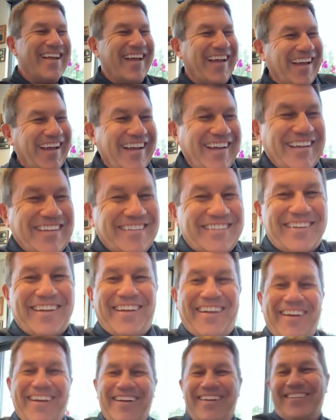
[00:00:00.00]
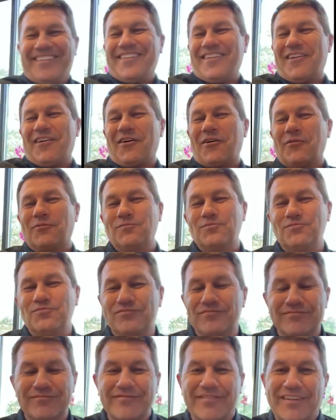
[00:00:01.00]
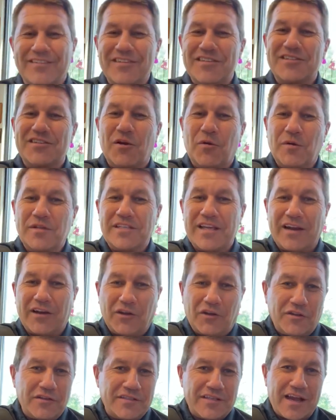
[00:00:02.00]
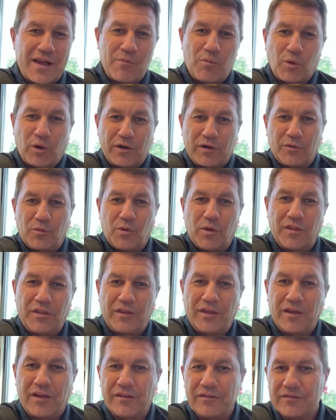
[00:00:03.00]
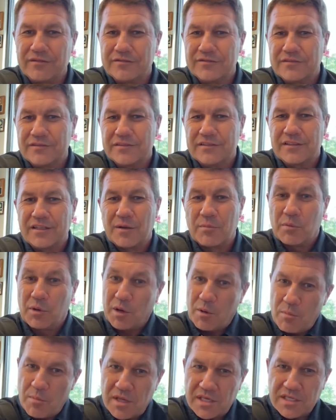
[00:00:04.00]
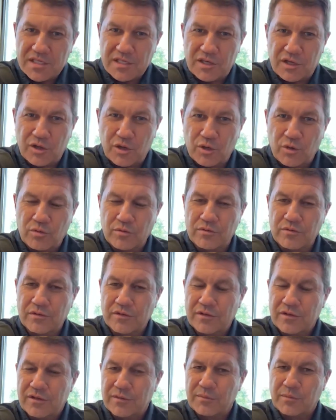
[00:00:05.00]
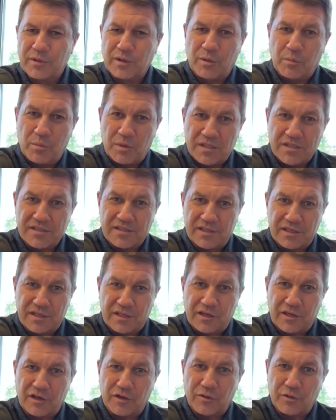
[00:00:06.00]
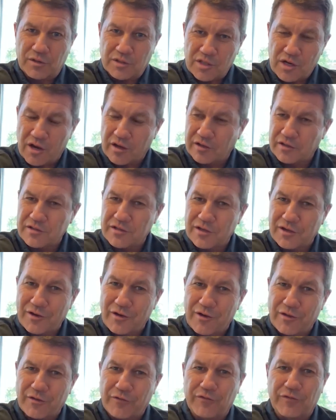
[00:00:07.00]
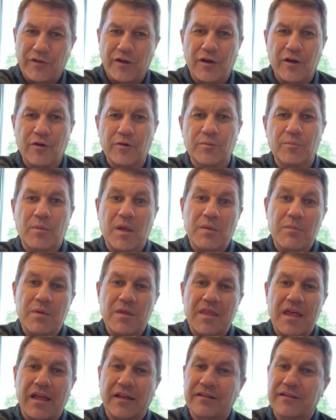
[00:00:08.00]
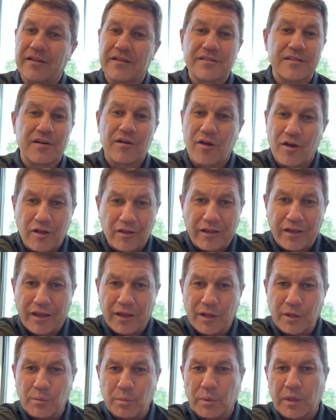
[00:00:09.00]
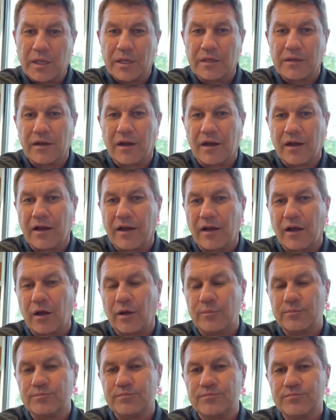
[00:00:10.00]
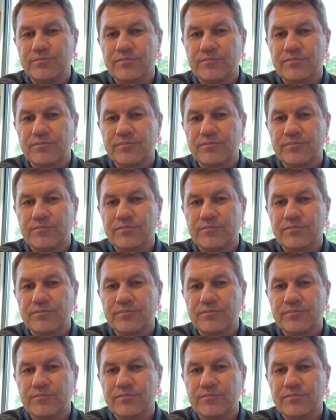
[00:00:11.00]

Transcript: and, uh, you know, I just always had a good time working with you. I'm going to miss you. I'm going to miss seeing you and talking to you on the phone. Maybe that doesn't all end, but, um,